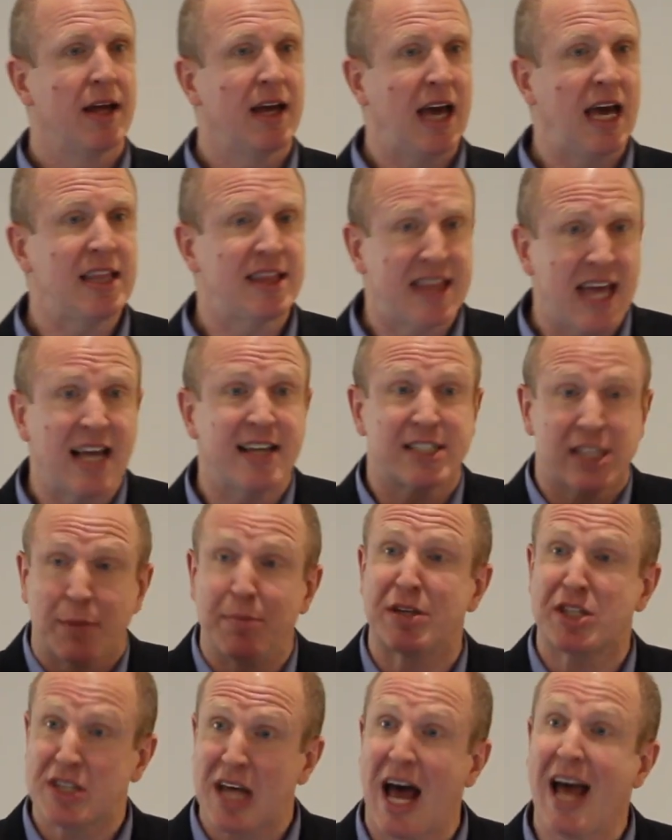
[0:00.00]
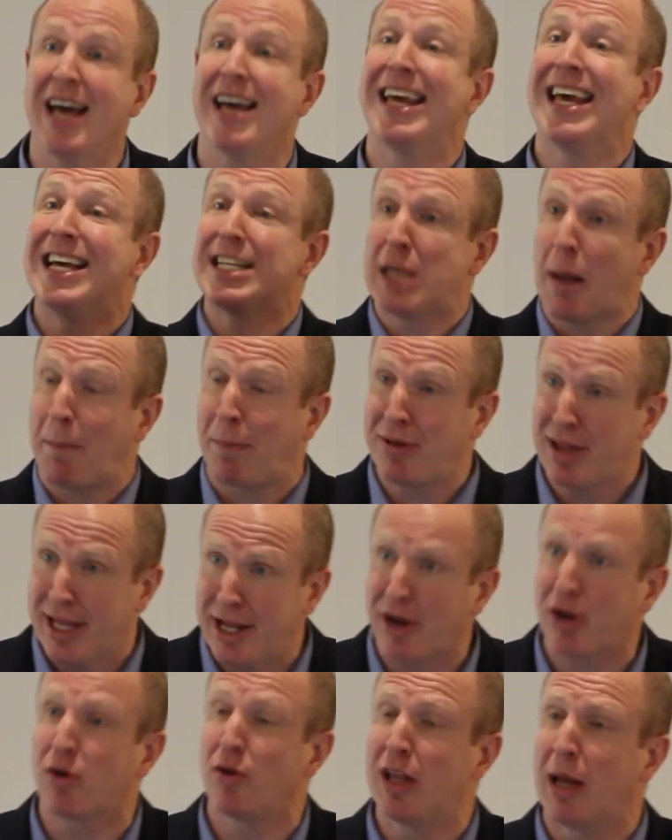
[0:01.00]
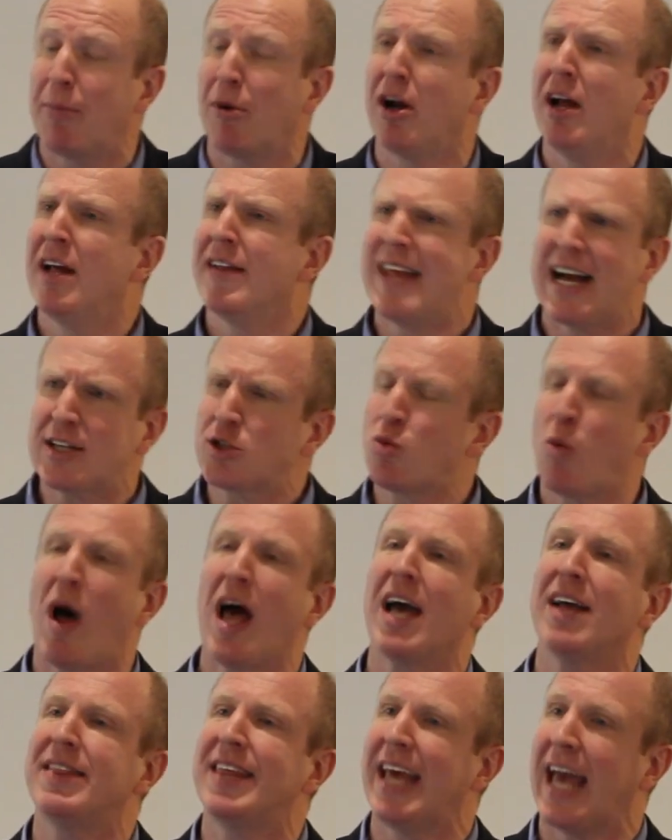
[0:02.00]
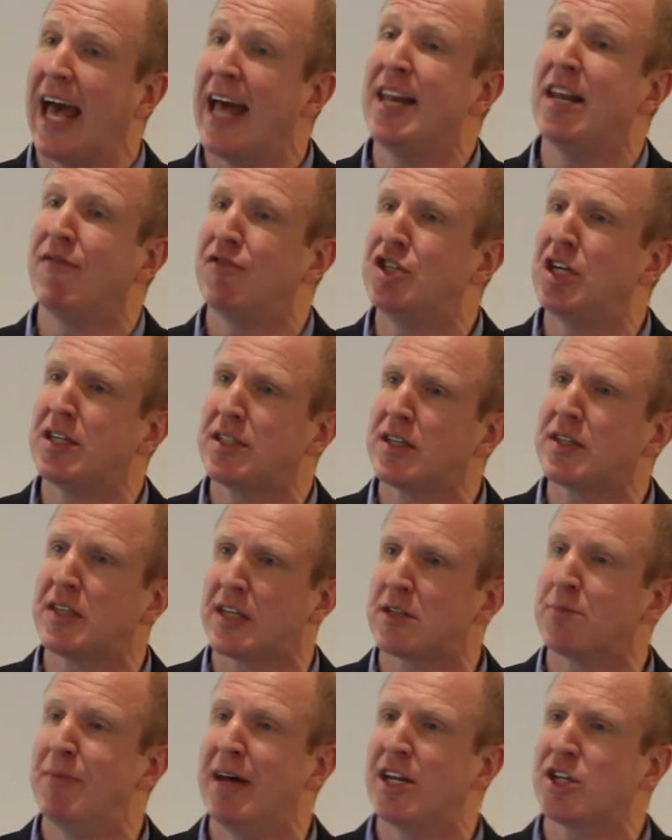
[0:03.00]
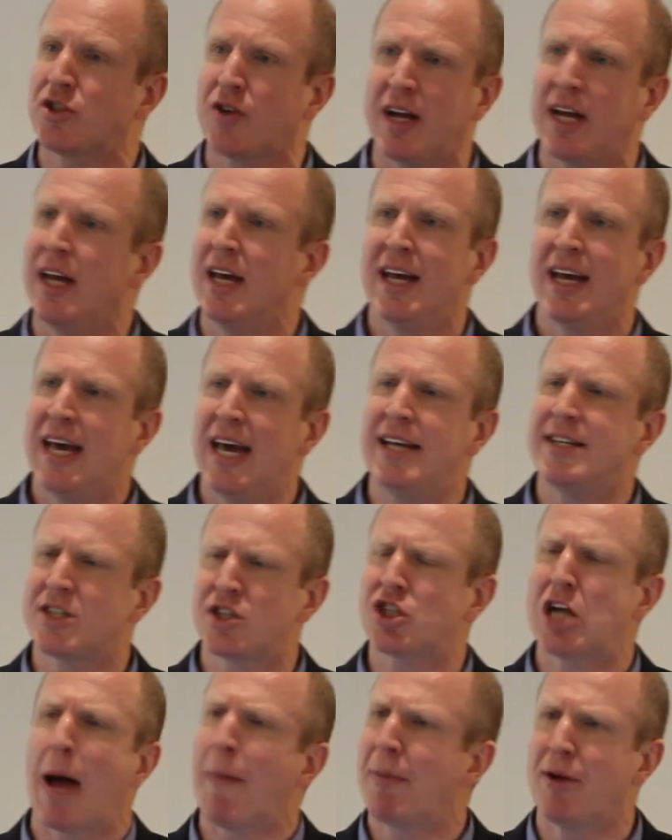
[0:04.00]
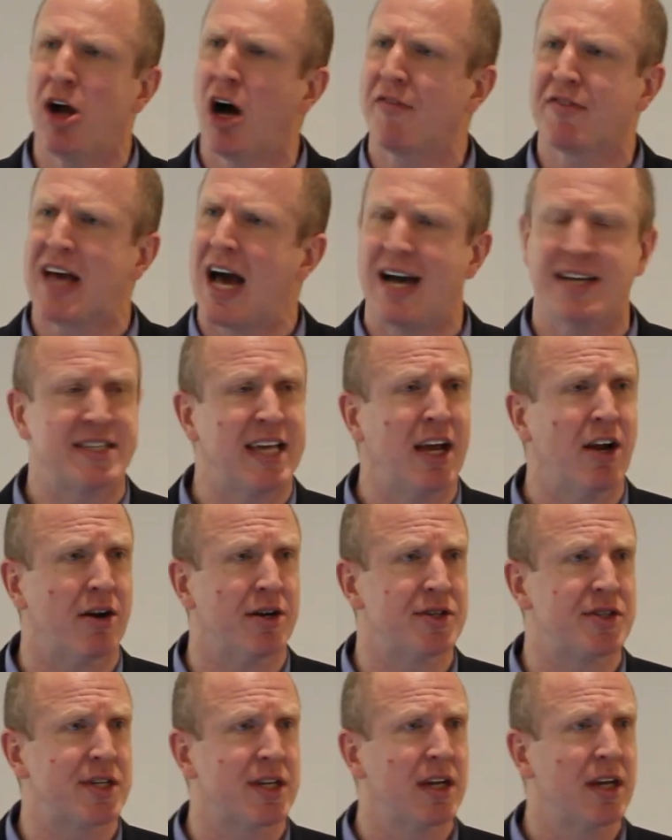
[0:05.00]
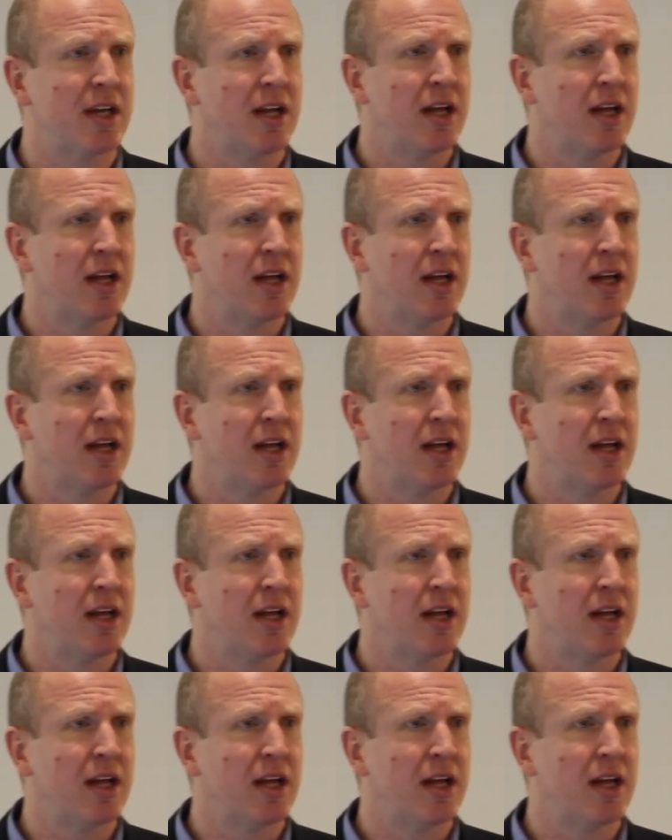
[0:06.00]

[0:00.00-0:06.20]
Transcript: He thinks the Messiah is a political liberator. That's why at the end of Jesus' ministry, He's chopping off guys' ears.